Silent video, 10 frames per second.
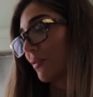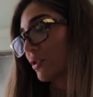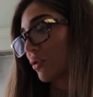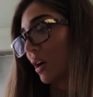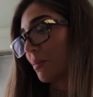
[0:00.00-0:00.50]
I
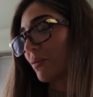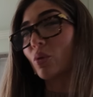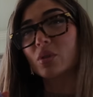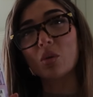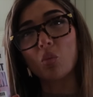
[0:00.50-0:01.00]
haven't tried
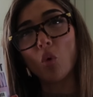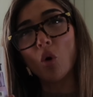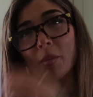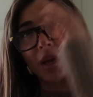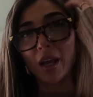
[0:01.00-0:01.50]
before. It's a
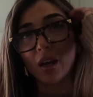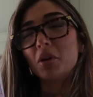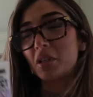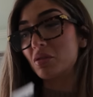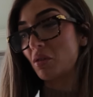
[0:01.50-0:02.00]
warming
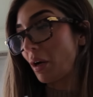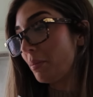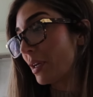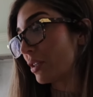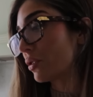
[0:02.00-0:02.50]
body
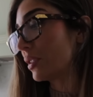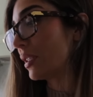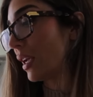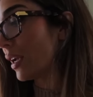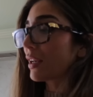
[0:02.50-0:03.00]
scrub, interesting.